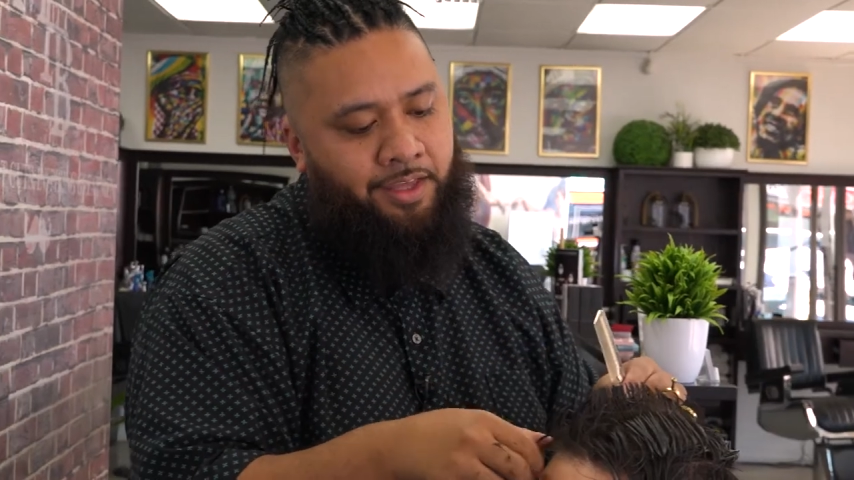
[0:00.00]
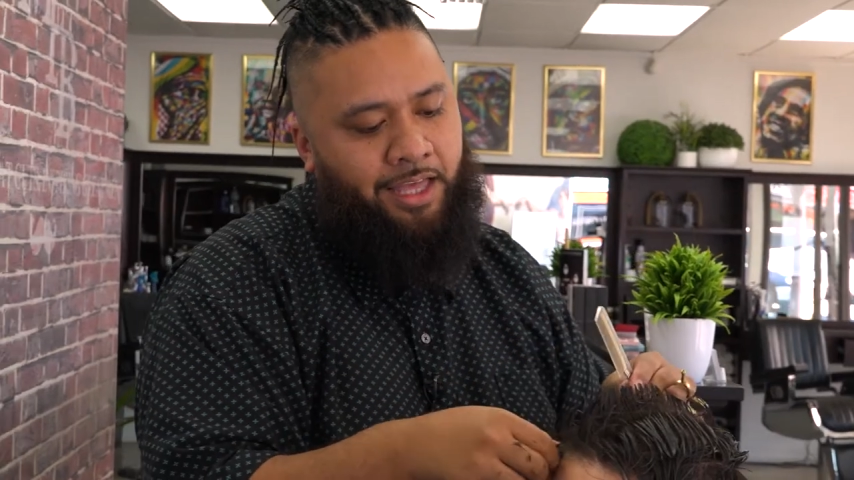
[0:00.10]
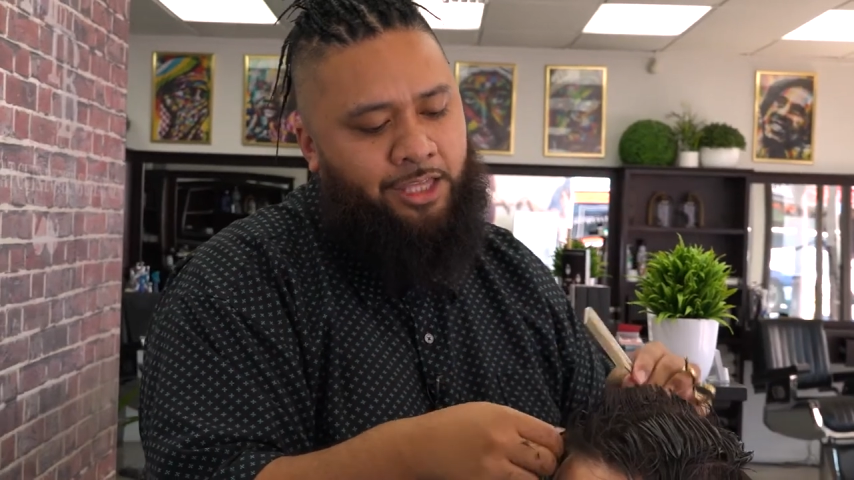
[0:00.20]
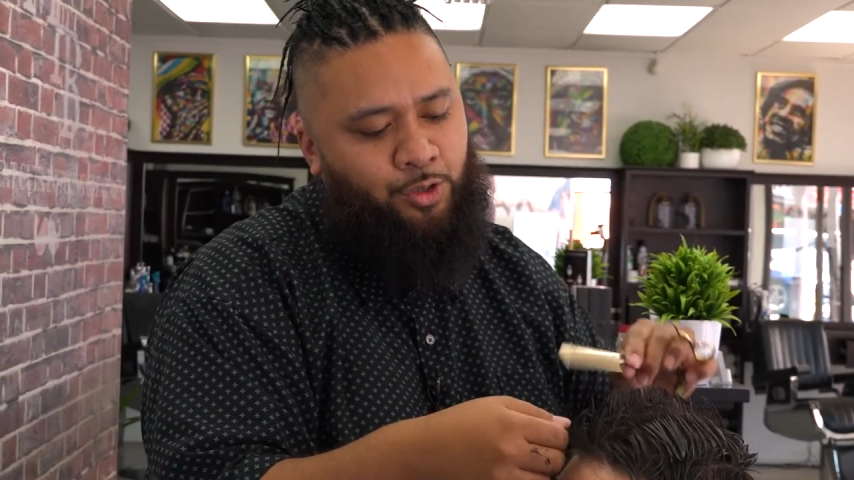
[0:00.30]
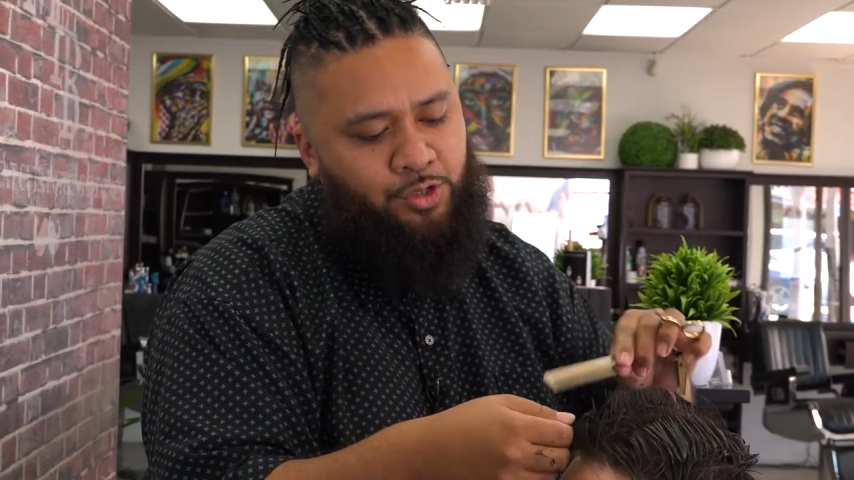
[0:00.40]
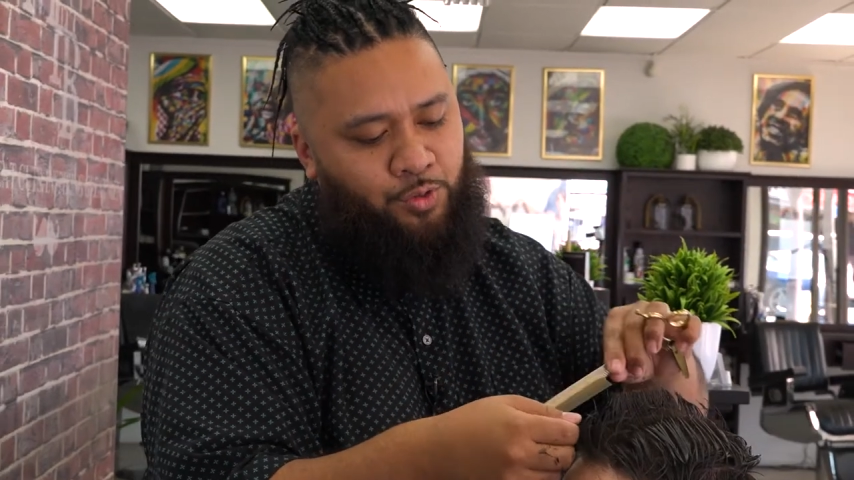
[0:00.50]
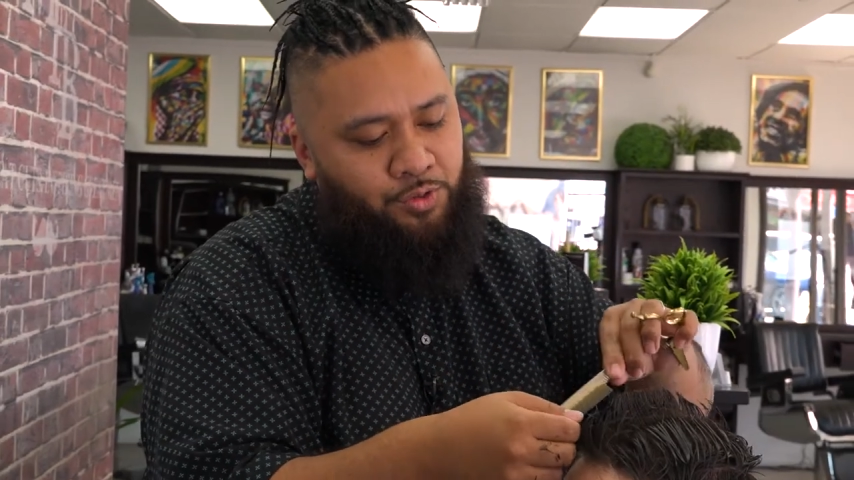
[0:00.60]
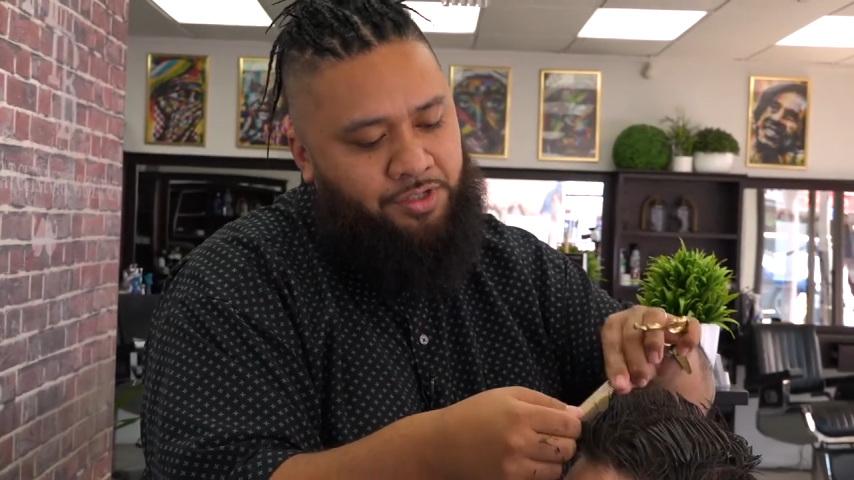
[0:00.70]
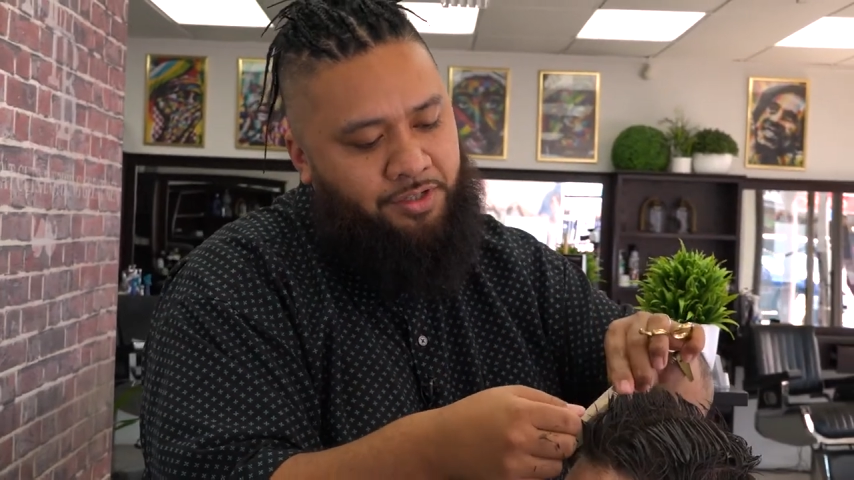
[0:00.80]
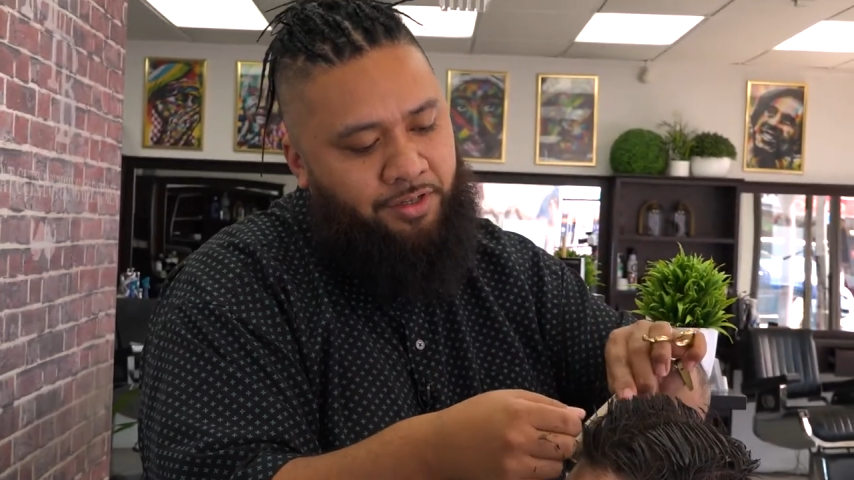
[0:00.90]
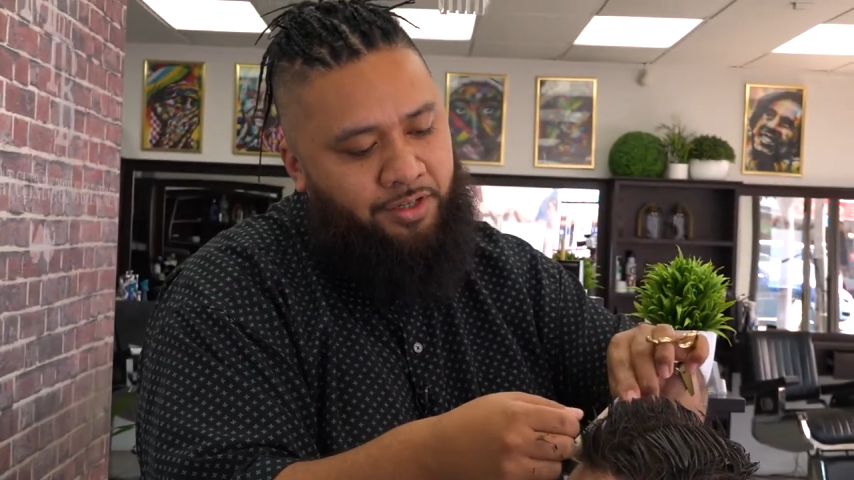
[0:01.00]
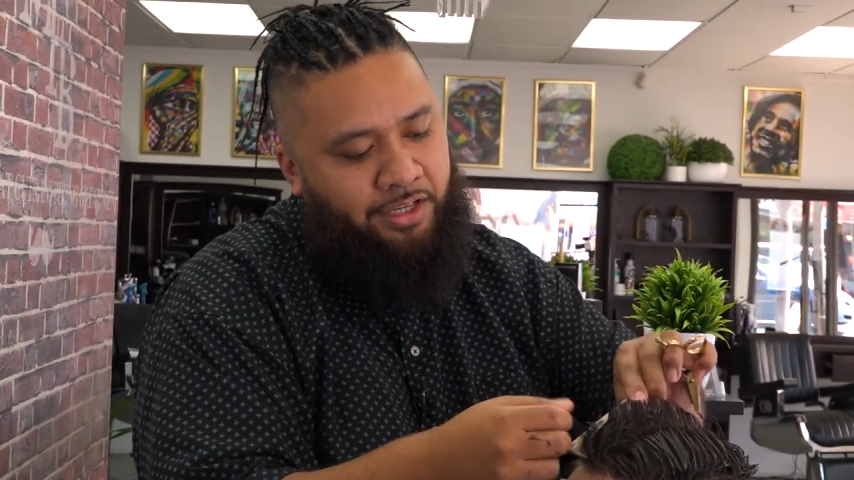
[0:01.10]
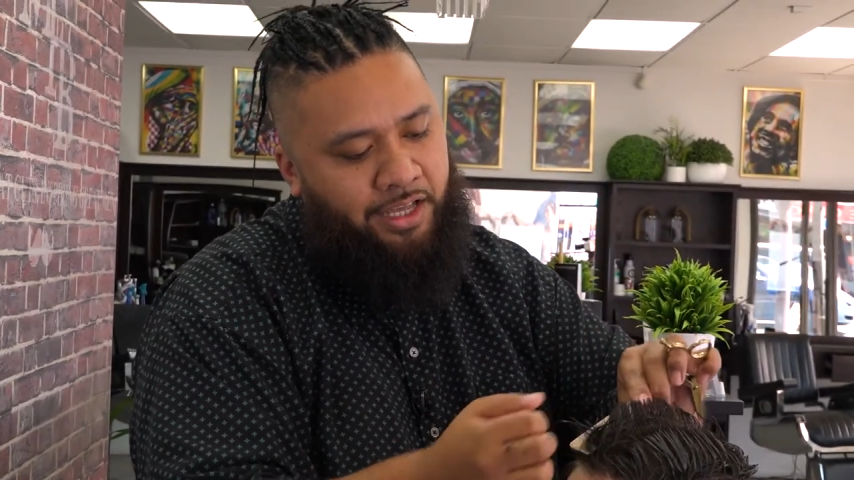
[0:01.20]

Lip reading: Are you exhausted though? Like,